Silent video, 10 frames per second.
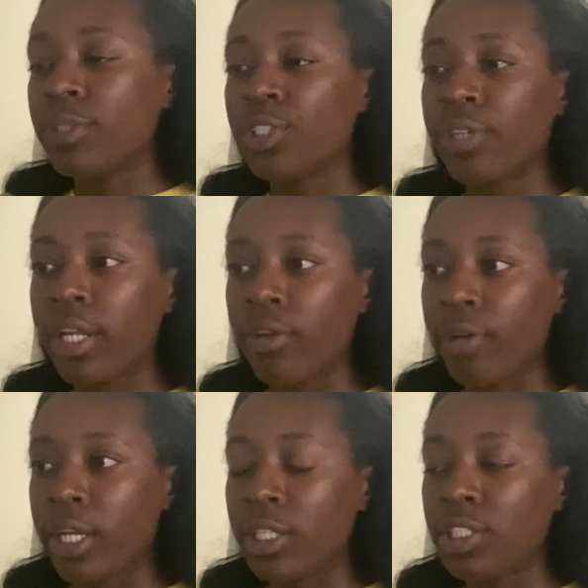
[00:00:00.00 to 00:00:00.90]
trading
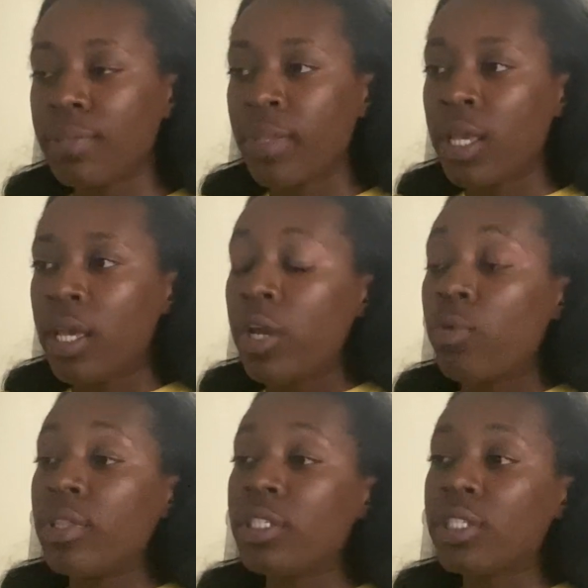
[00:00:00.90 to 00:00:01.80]
range.
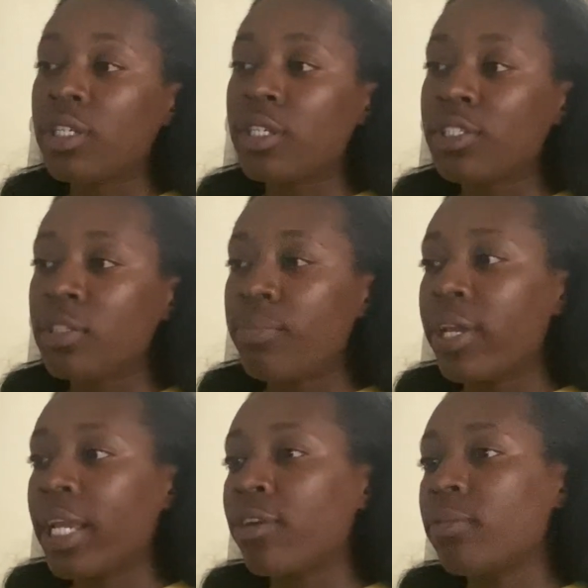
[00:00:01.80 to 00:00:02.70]
When this occurs, the
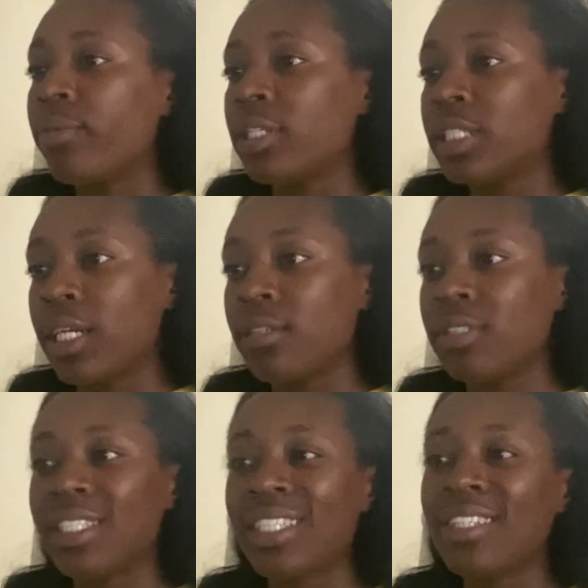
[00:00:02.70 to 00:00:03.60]
breakout or breakdown
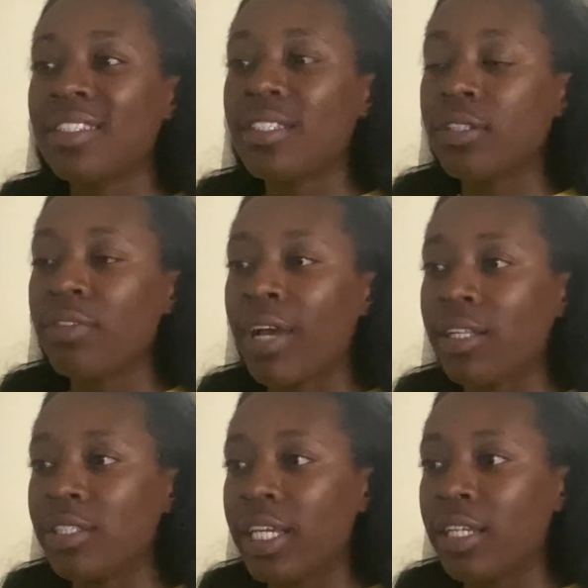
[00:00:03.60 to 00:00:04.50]
is instantly
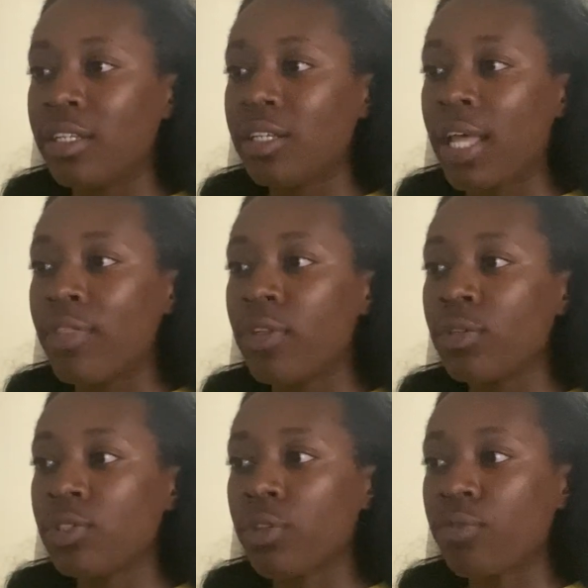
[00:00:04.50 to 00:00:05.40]
validated, and
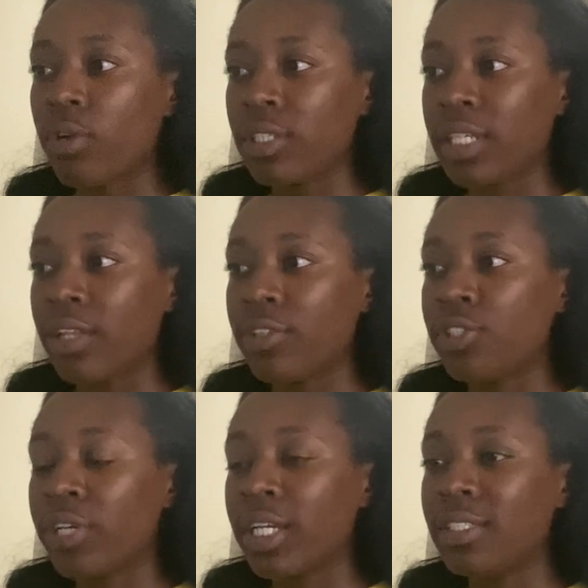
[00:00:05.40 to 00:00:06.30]
those on the wrong side of the
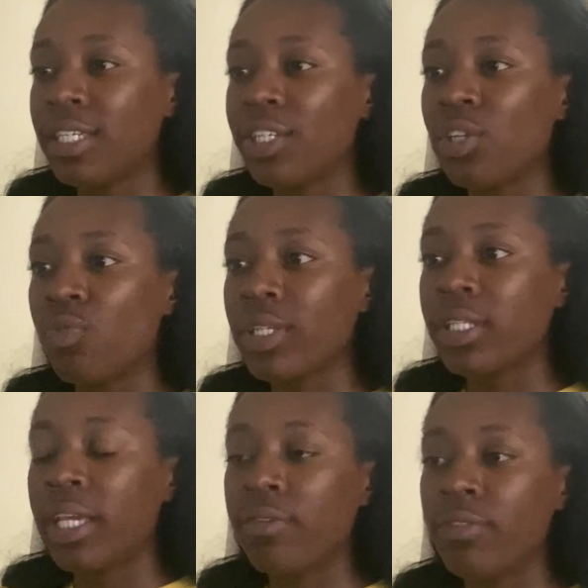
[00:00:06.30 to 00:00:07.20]
trade tend to quickly
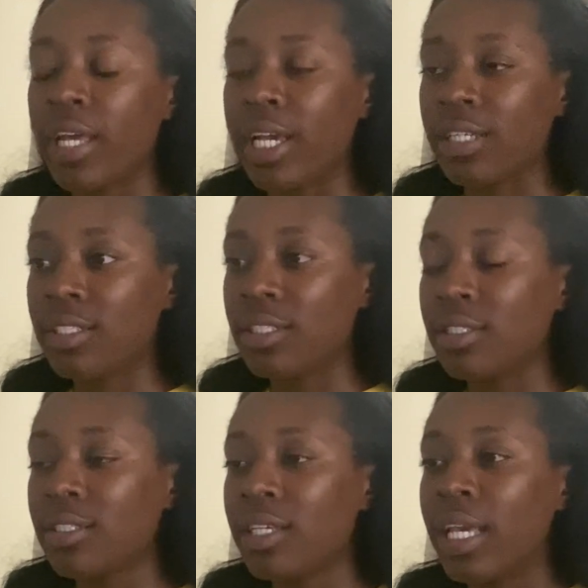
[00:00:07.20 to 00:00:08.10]
head for the
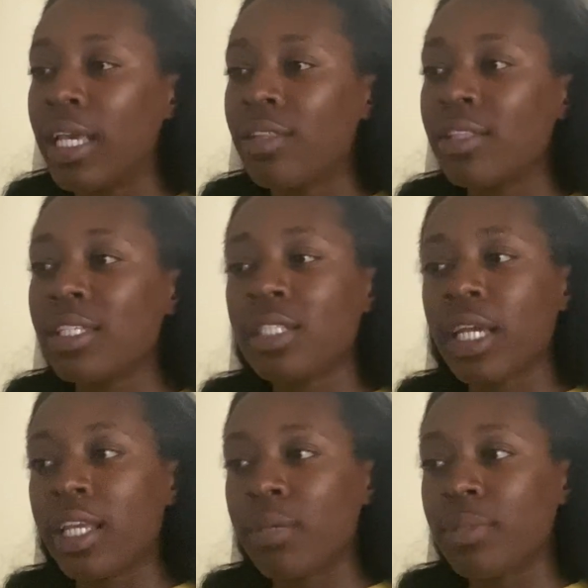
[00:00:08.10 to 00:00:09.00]
exits. These
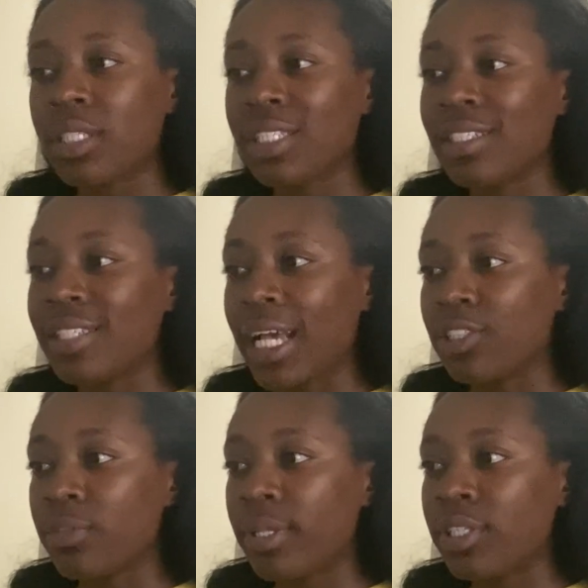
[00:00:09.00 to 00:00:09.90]
dynamics
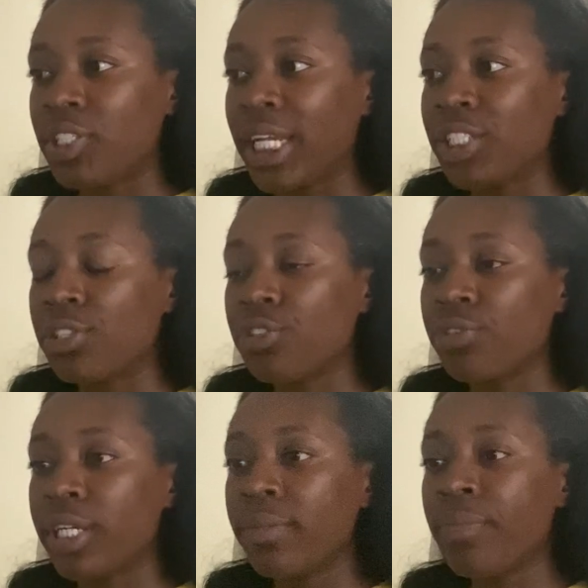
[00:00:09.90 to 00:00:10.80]
exacerbate the change in
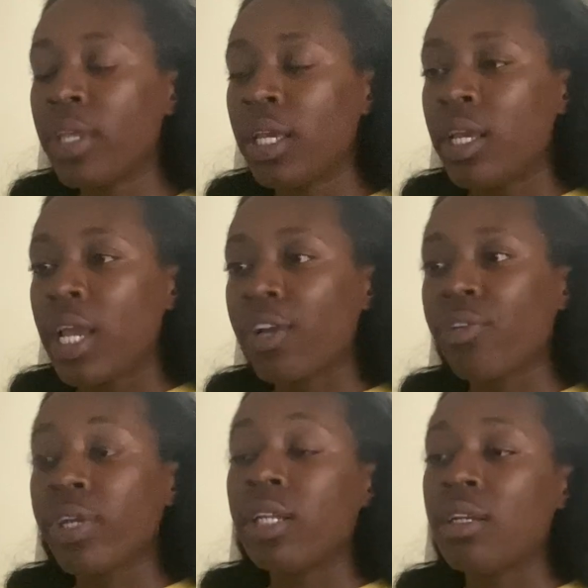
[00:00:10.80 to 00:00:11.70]
trend and
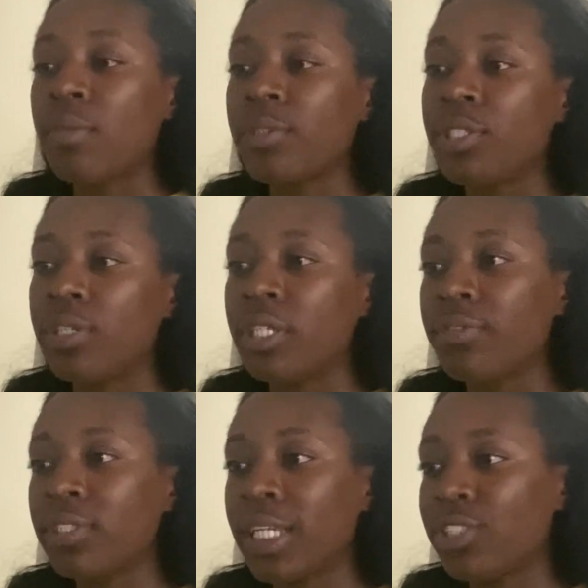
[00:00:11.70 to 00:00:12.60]
create an opportunity
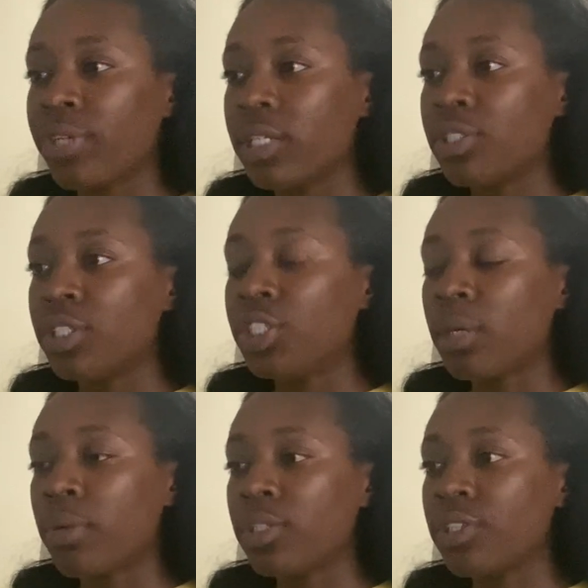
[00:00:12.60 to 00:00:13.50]
for day traders to
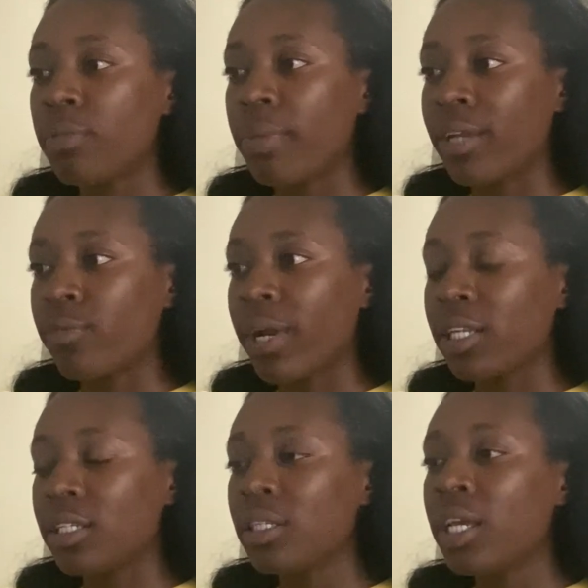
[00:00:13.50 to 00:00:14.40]
jump onto the
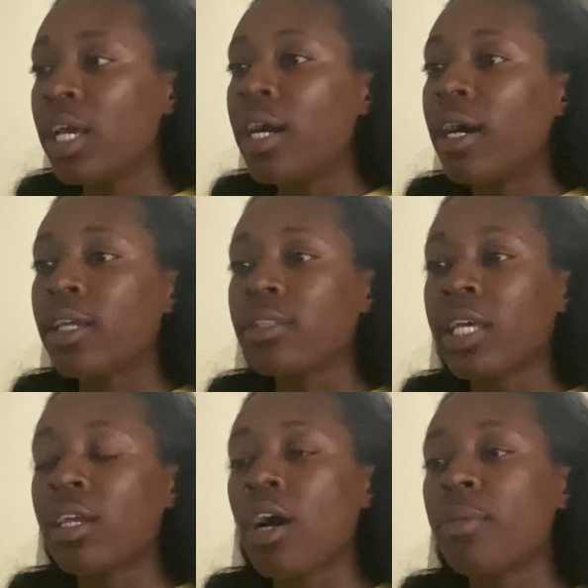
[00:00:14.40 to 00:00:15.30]
bandwagon.
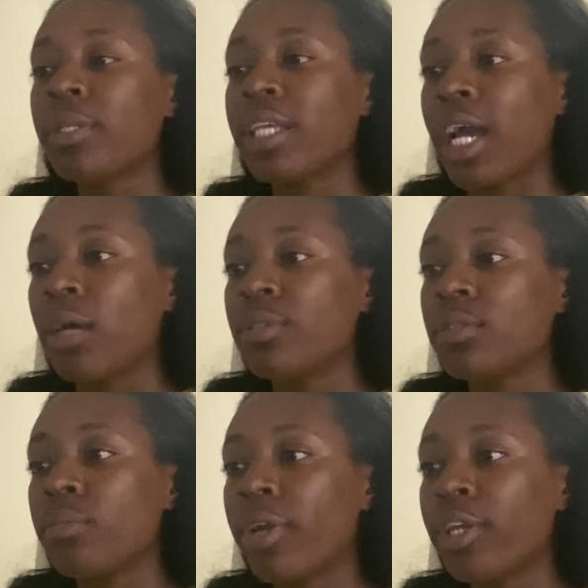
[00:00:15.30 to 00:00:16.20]
Unlike common gaps,
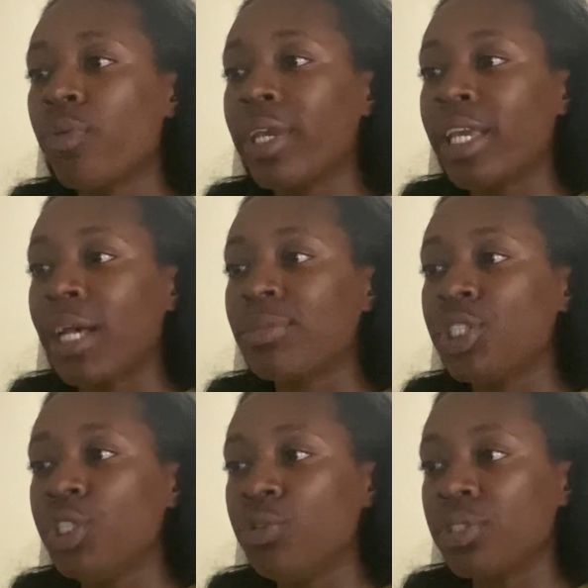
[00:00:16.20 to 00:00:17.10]
breakaway gaps
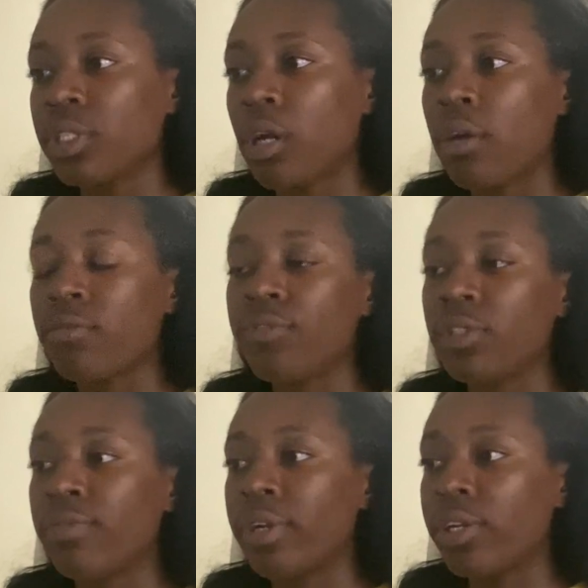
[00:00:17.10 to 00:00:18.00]
usually aren't
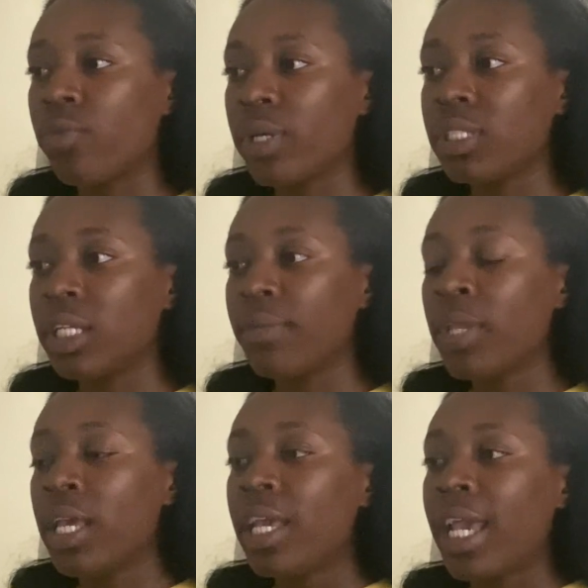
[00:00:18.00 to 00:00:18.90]
filled very quickly
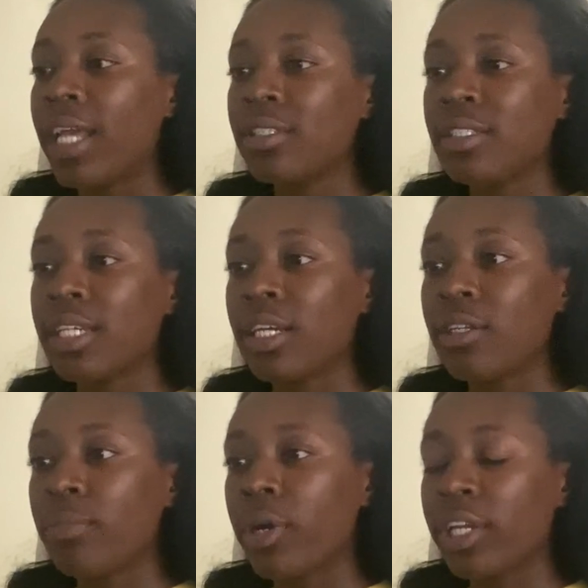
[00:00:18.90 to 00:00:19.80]
and instead
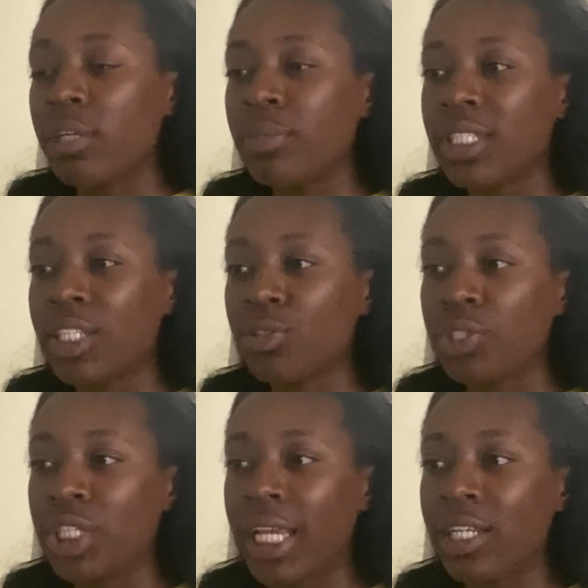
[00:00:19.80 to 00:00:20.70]
market a potential
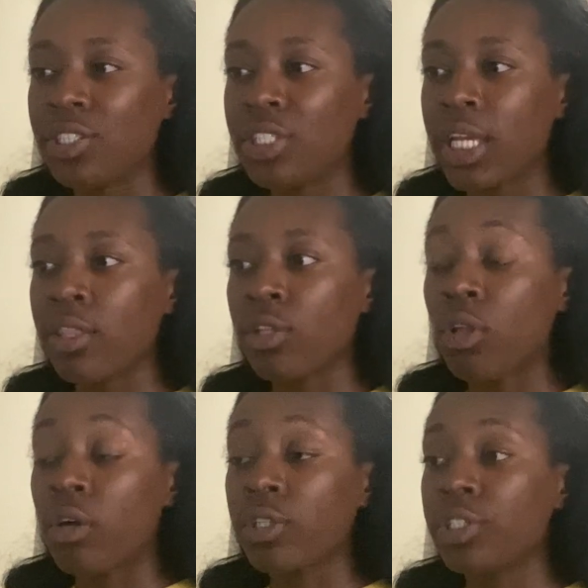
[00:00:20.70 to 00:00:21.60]
change in the
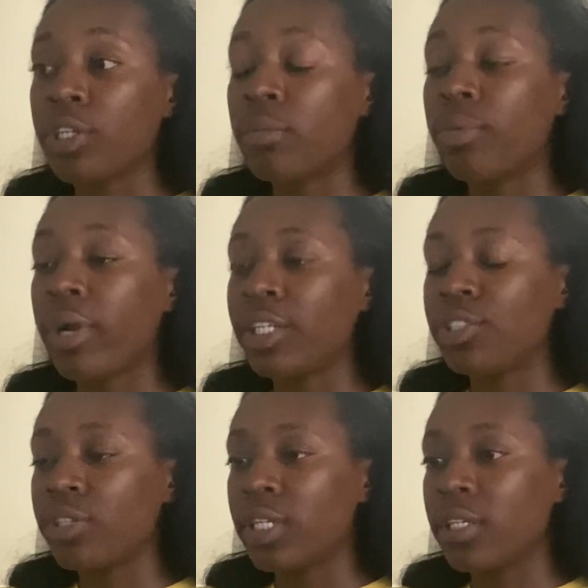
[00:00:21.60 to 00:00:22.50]
longer-term price
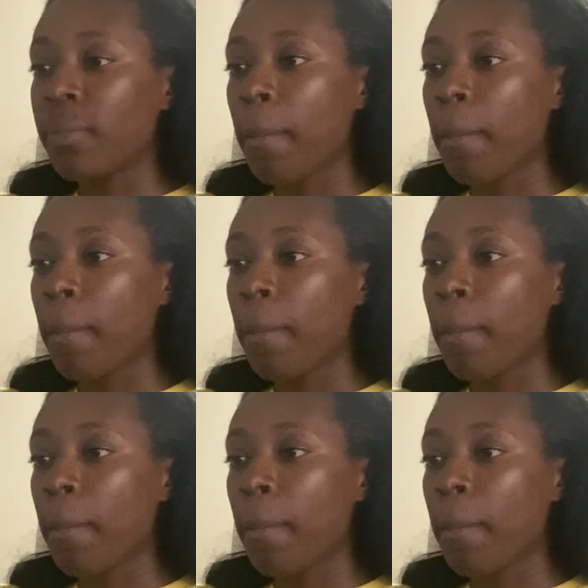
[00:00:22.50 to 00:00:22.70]
trend.